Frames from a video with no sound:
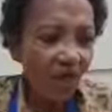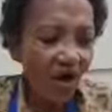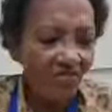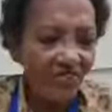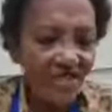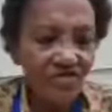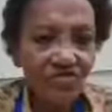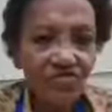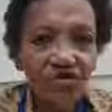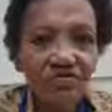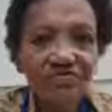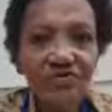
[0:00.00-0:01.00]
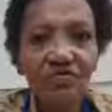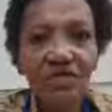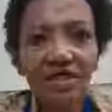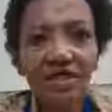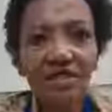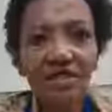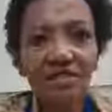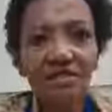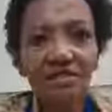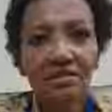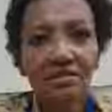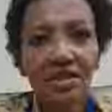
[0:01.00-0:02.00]
what they knew of the world,
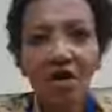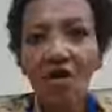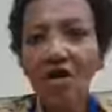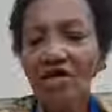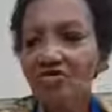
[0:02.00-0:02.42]
our